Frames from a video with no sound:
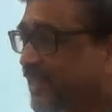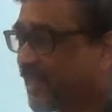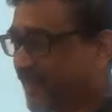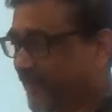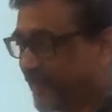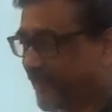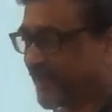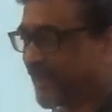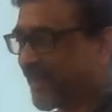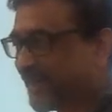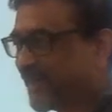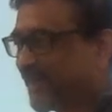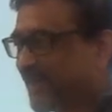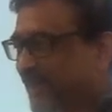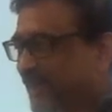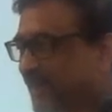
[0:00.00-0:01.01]
challenge, right?
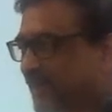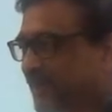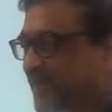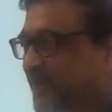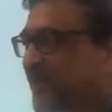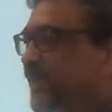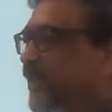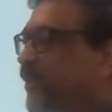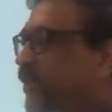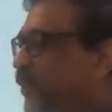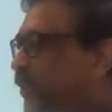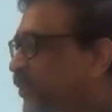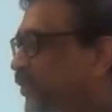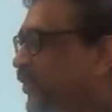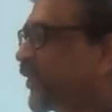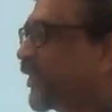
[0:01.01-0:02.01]
It's a
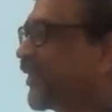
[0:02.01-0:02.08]
huge